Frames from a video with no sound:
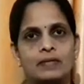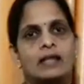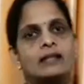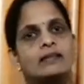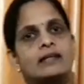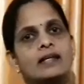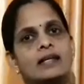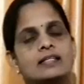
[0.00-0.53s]

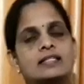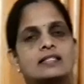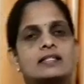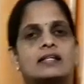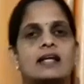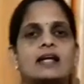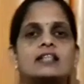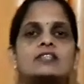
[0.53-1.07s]
The next
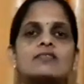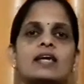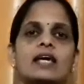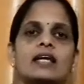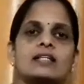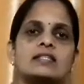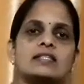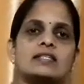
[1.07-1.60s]
class we
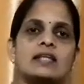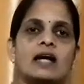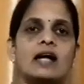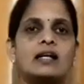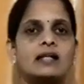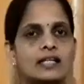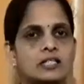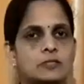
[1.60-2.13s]
can
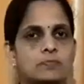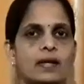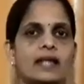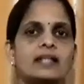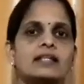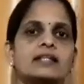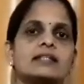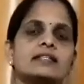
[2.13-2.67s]
start
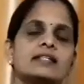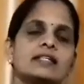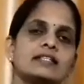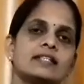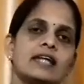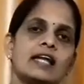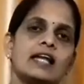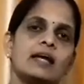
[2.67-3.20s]
explain in
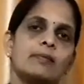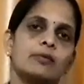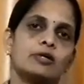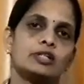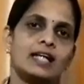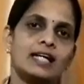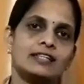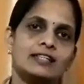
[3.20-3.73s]
detail about
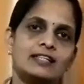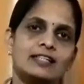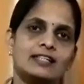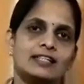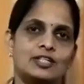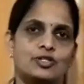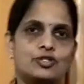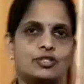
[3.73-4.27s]
other
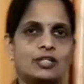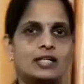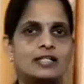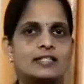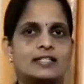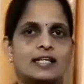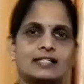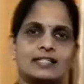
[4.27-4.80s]
industrial
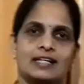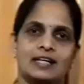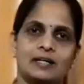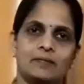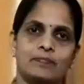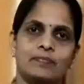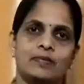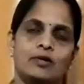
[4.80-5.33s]
sector.
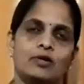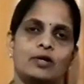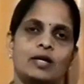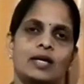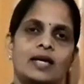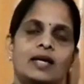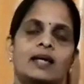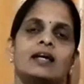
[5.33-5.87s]

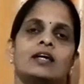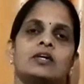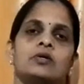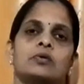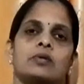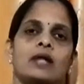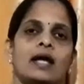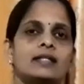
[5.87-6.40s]
Okay,
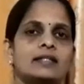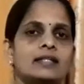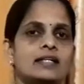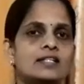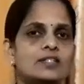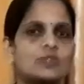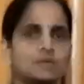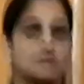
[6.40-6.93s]
you write
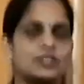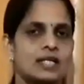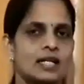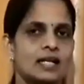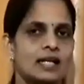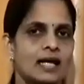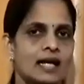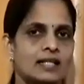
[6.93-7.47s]
these question
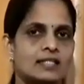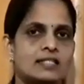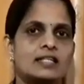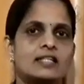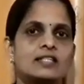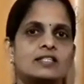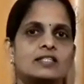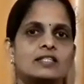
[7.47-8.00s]
and
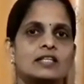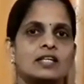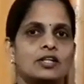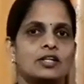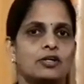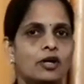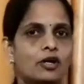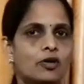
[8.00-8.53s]
answers in
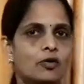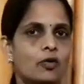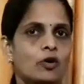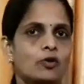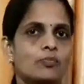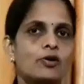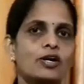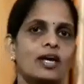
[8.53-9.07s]
your
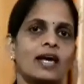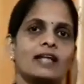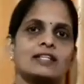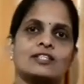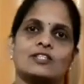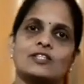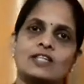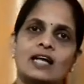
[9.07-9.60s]
notebook and
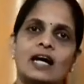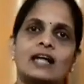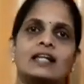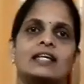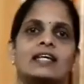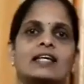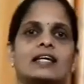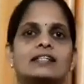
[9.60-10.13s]

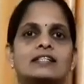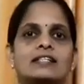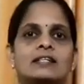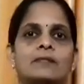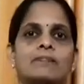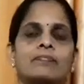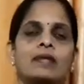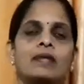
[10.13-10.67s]
study it
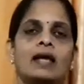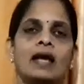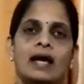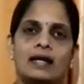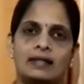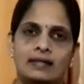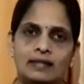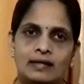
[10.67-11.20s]

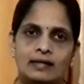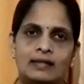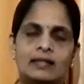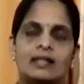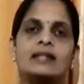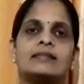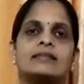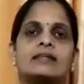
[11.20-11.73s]
and
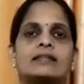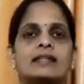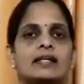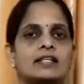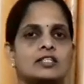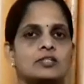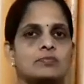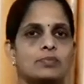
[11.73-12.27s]
read the
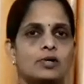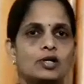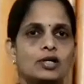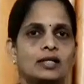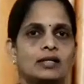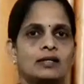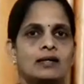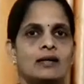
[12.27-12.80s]
textbook.
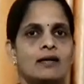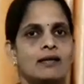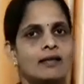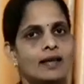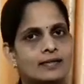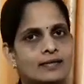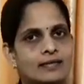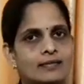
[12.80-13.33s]

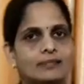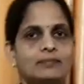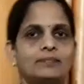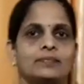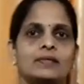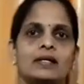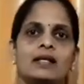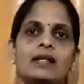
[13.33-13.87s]

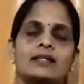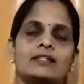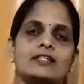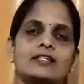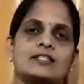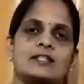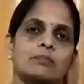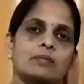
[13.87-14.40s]
Let
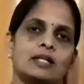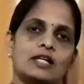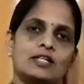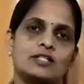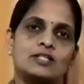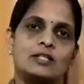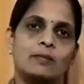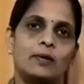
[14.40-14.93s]
us
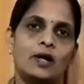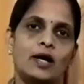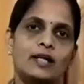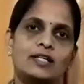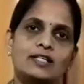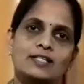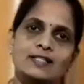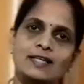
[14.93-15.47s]
summarize the
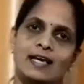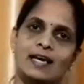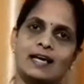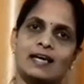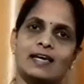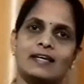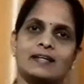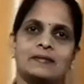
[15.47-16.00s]
points
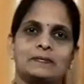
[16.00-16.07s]
again.